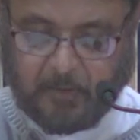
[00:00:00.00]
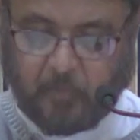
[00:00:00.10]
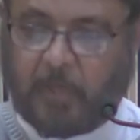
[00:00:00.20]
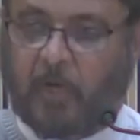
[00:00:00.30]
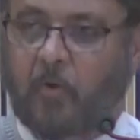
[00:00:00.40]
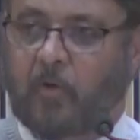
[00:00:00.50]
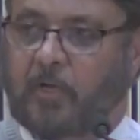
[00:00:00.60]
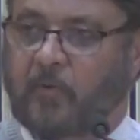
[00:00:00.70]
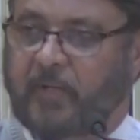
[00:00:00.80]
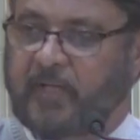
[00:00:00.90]
We are all
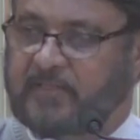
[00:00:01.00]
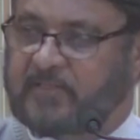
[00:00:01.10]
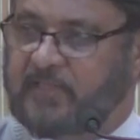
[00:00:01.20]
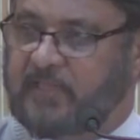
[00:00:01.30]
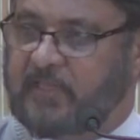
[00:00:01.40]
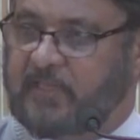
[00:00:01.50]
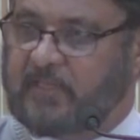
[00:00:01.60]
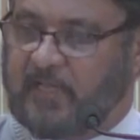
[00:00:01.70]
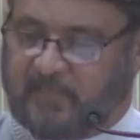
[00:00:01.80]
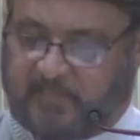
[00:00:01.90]
aware that the
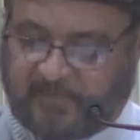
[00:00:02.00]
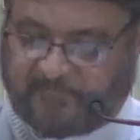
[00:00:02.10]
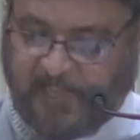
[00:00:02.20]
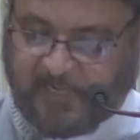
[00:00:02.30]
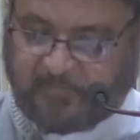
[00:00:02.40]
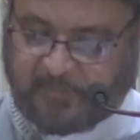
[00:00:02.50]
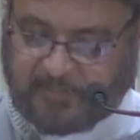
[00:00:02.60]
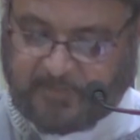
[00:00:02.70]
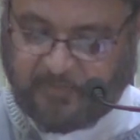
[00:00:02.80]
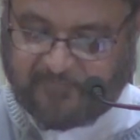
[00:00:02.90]
current environment
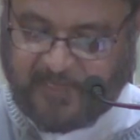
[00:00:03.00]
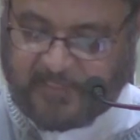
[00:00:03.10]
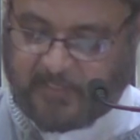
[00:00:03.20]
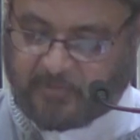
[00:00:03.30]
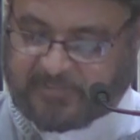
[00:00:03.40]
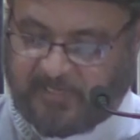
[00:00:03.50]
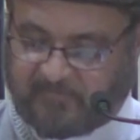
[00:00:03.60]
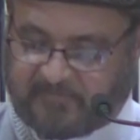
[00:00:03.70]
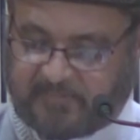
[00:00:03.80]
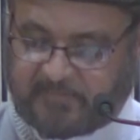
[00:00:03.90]
that we find
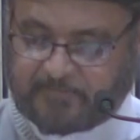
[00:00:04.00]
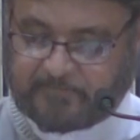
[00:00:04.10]
ourselves in,